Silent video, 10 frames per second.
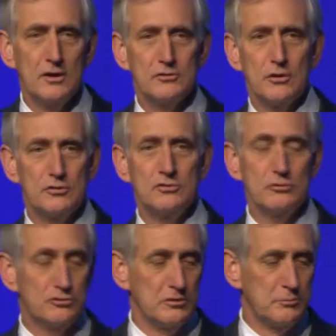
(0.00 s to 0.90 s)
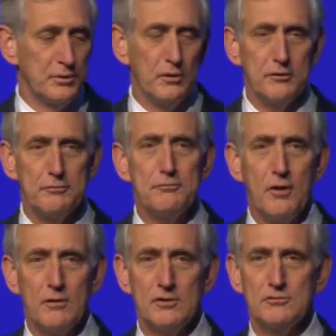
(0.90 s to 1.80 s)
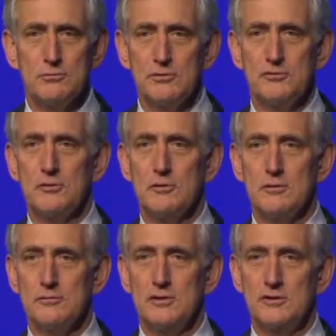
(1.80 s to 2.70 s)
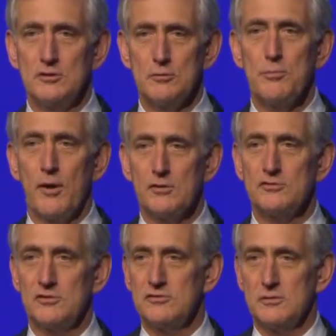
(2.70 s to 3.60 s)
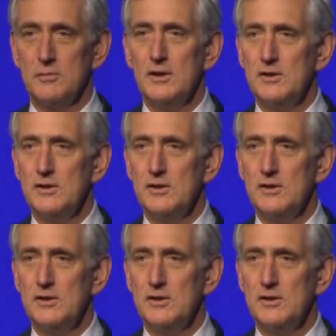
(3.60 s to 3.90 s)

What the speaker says: so you should build a forest reserve into your park system.